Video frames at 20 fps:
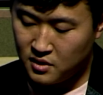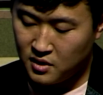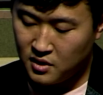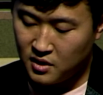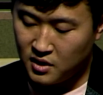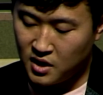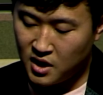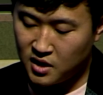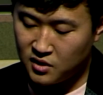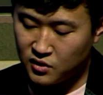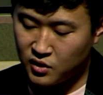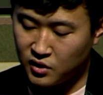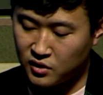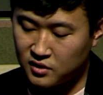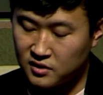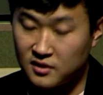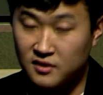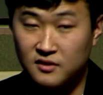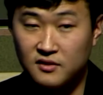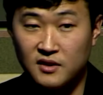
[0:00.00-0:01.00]
He took
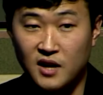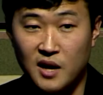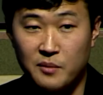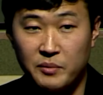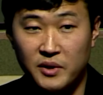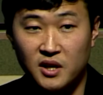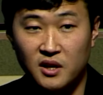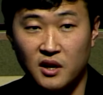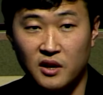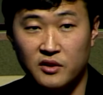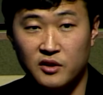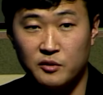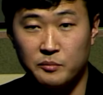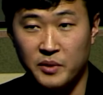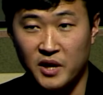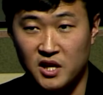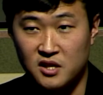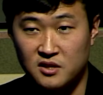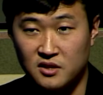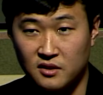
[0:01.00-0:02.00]
to stopping other
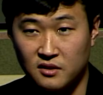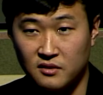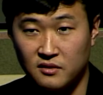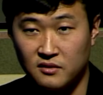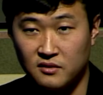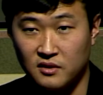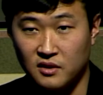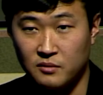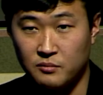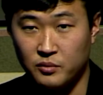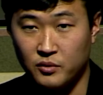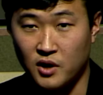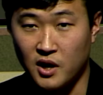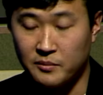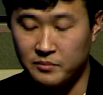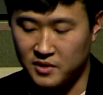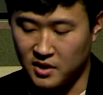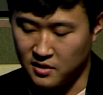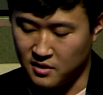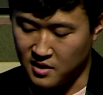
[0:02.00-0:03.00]
patients and
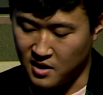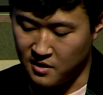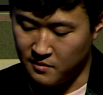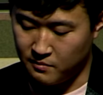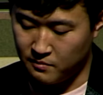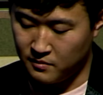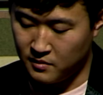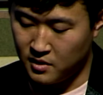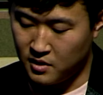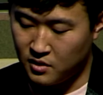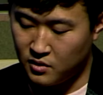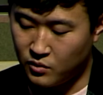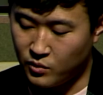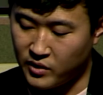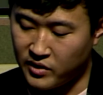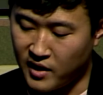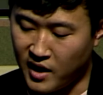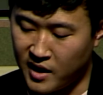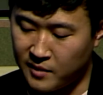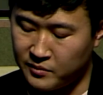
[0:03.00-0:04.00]
prompting them
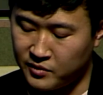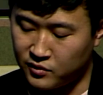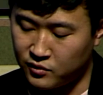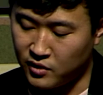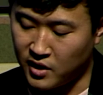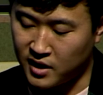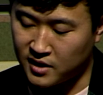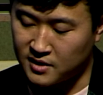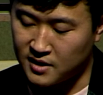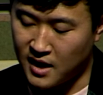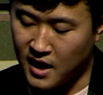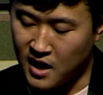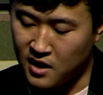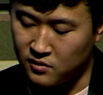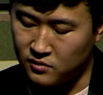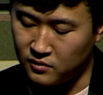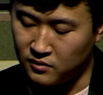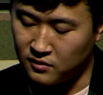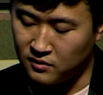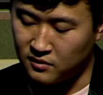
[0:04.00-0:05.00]
with abstract
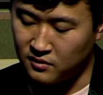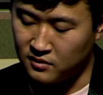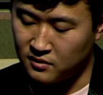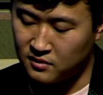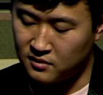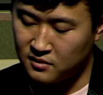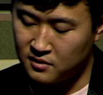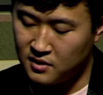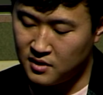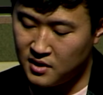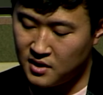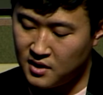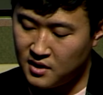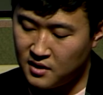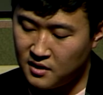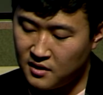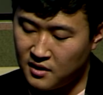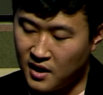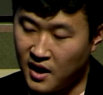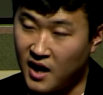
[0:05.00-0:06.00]
nouns.
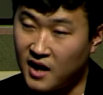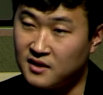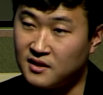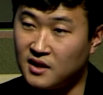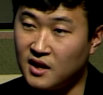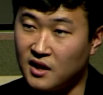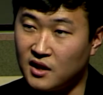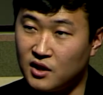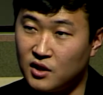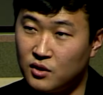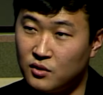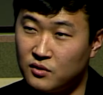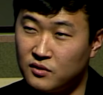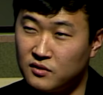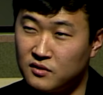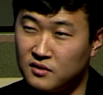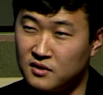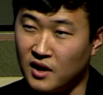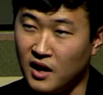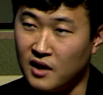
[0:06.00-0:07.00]
They had to get
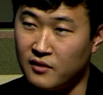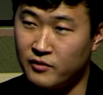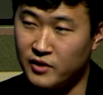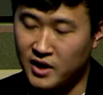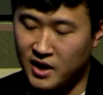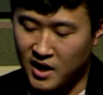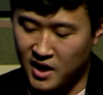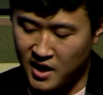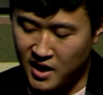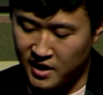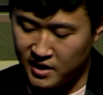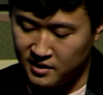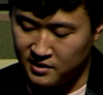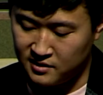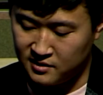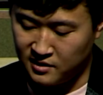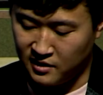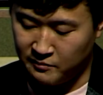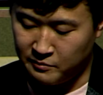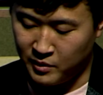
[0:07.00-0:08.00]
used to every kind
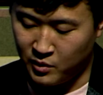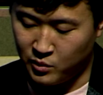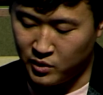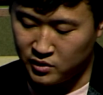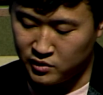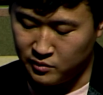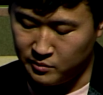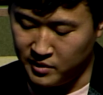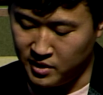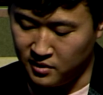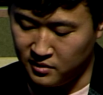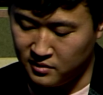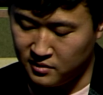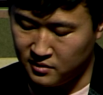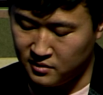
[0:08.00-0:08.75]
of bewilderment.